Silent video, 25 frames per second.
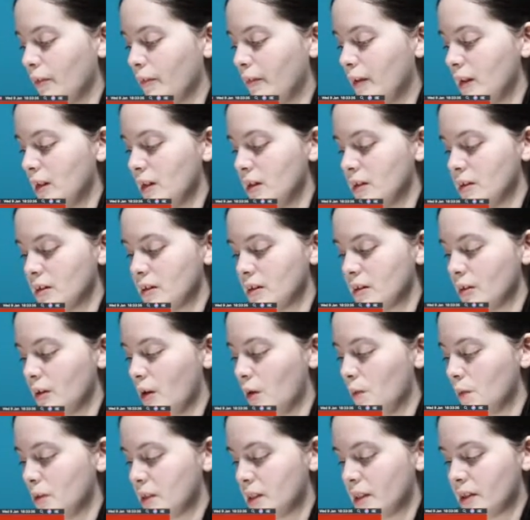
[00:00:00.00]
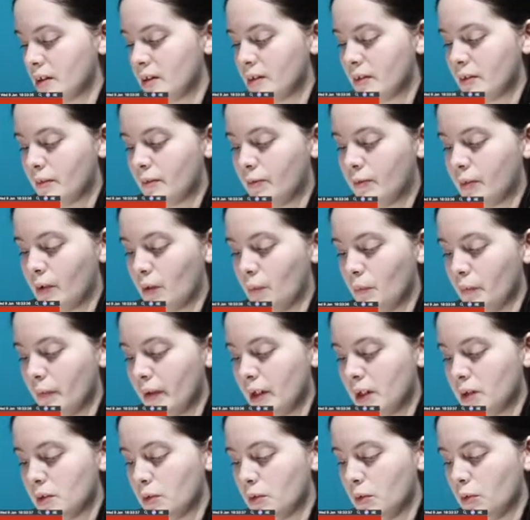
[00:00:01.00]
these objects from
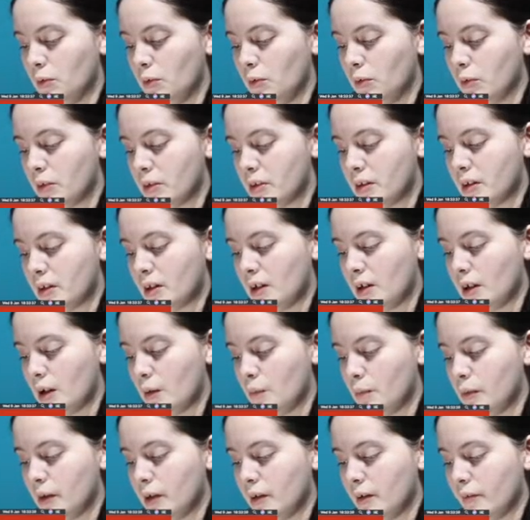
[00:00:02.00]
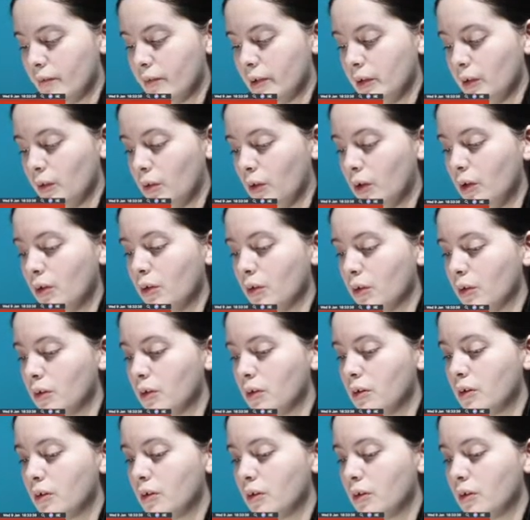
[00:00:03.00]
the Trolls Club if you could?